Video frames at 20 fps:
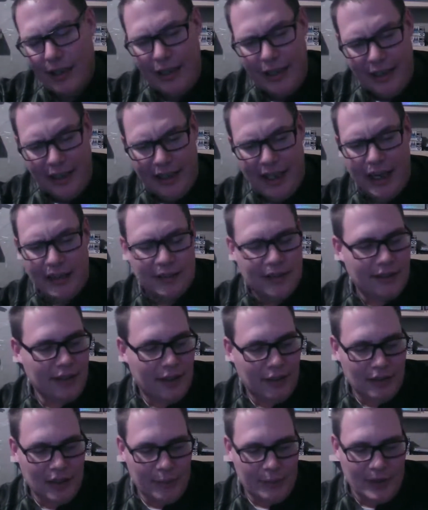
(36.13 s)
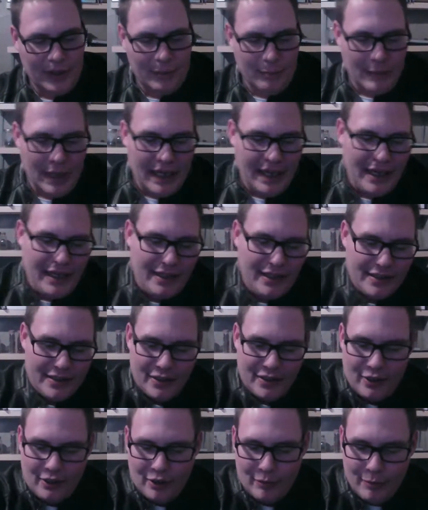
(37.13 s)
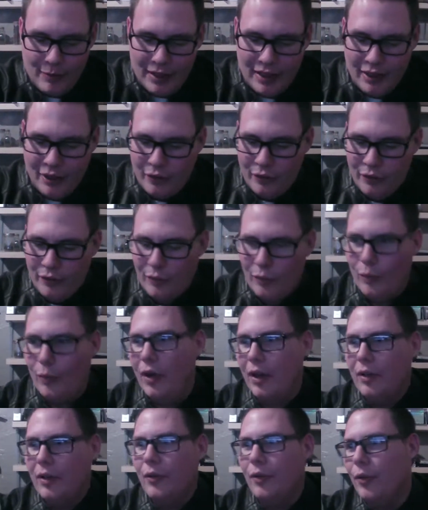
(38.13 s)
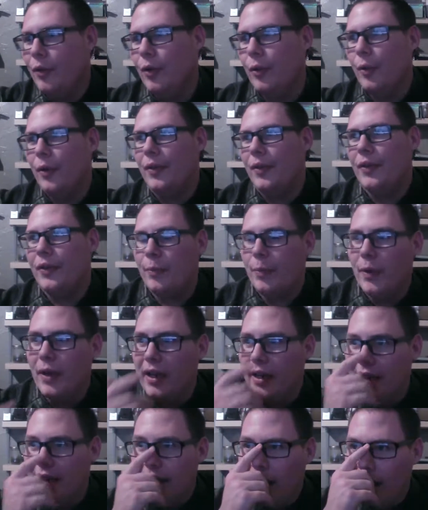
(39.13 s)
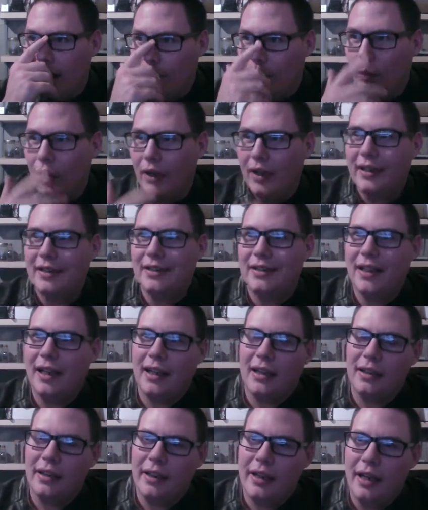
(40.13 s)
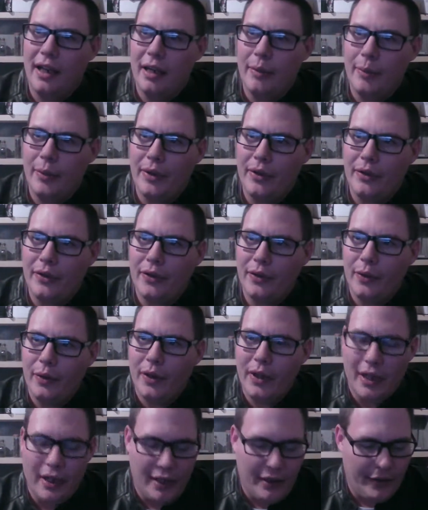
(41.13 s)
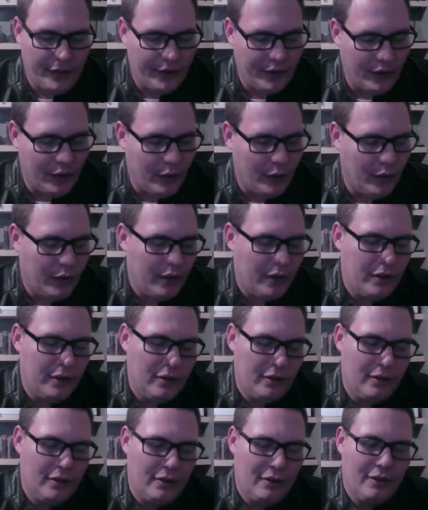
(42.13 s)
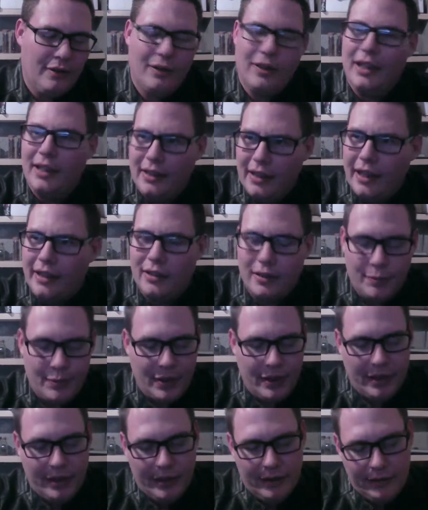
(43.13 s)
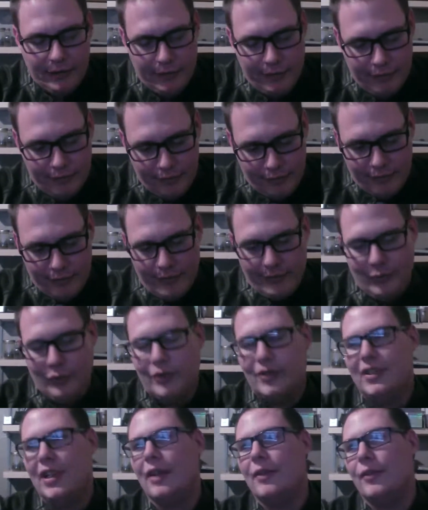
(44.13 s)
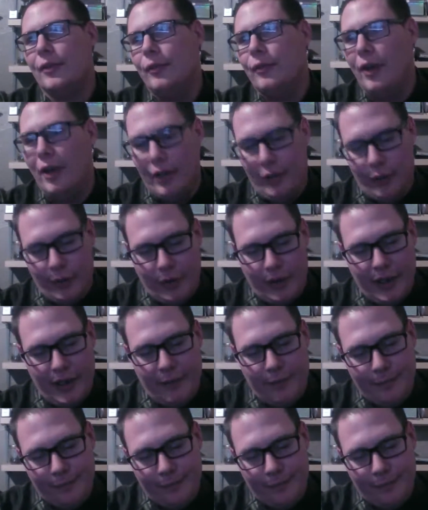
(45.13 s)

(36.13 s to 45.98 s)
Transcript: guys, it's all up to the mind. It's all about what you do with the spread, not what exactly happens. Okay, so in that spirit, that's the fun. Okay,